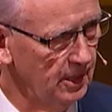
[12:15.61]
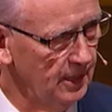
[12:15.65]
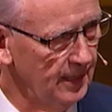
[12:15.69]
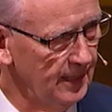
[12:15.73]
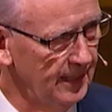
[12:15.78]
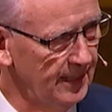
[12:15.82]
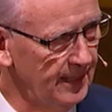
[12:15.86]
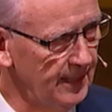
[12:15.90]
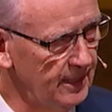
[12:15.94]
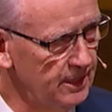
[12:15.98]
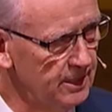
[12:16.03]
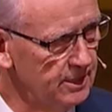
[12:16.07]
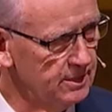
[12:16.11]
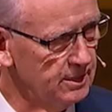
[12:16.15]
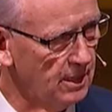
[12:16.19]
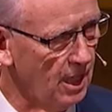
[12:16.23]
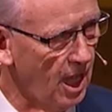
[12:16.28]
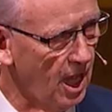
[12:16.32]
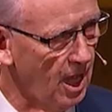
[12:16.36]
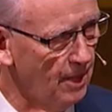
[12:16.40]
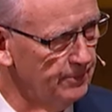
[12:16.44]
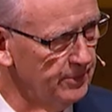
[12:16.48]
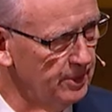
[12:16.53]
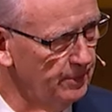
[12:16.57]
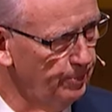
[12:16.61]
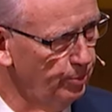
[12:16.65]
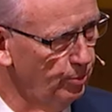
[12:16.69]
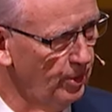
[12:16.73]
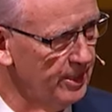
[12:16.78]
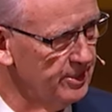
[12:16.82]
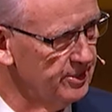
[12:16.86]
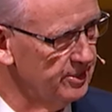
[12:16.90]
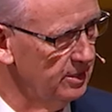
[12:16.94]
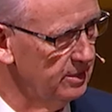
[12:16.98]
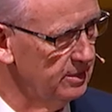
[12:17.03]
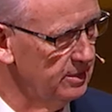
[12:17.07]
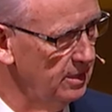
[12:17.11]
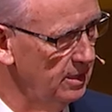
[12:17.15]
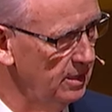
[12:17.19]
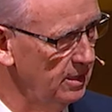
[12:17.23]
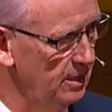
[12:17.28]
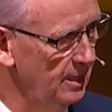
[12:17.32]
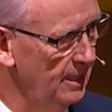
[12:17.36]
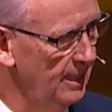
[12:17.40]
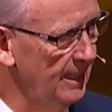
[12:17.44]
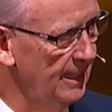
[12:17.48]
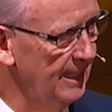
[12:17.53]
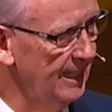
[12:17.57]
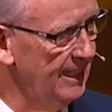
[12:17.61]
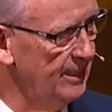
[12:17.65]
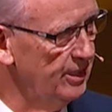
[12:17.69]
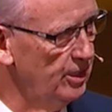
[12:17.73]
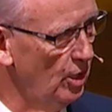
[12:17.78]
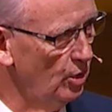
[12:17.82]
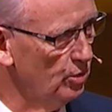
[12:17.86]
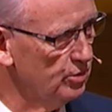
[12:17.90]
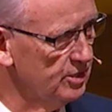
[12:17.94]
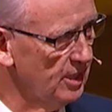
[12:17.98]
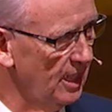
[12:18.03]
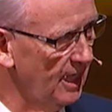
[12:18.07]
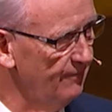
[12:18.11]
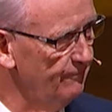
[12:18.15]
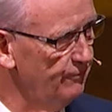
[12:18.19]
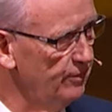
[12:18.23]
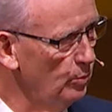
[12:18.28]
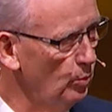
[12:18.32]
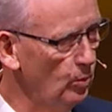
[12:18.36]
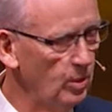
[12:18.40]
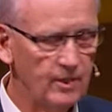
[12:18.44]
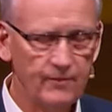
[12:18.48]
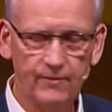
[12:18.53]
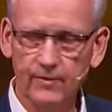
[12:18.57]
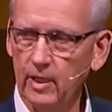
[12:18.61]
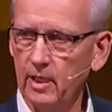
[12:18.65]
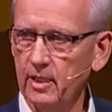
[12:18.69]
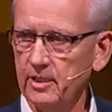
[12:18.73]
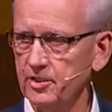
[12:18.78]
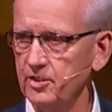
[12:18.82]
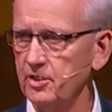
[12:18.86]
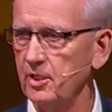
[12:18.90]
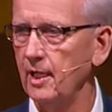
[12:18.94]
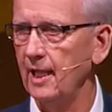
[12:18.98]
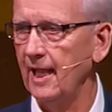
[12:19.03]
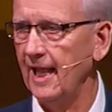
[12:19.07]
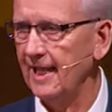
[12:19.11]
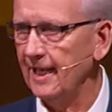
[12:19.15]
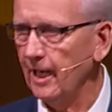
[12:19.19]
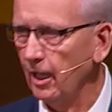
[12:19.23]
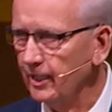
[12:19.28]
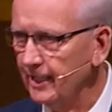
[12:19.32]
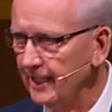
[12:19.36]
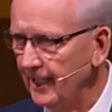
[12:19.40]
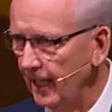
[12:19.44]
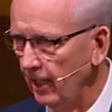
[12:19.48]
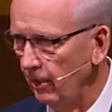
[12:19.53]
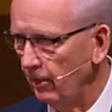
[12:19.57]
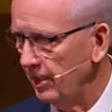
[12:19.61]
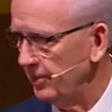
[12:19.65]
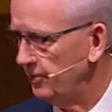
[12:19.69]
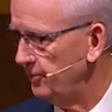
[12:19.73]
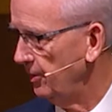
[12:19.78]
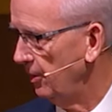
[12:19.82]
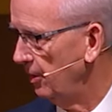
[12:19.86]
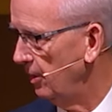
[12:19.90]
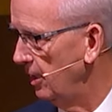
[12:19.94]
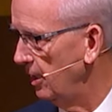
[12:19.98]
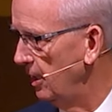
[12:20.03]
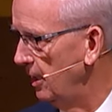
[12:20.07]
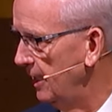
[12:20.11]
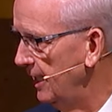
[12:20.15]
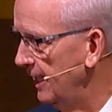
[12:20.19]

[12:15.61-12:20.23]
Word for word: He is omnipresent, he knows every one of us and our character.